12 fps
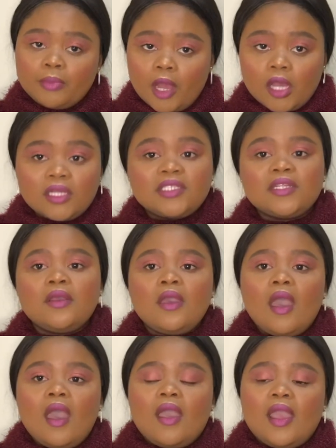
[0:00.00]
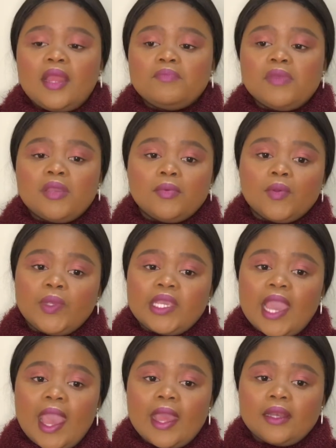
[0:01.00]
box, and maybe we
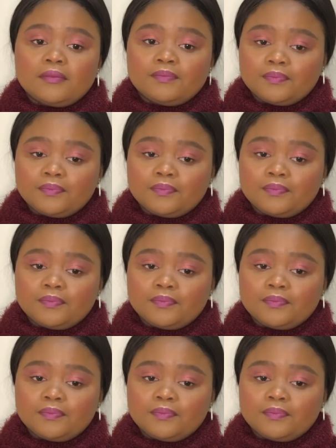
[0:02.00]
can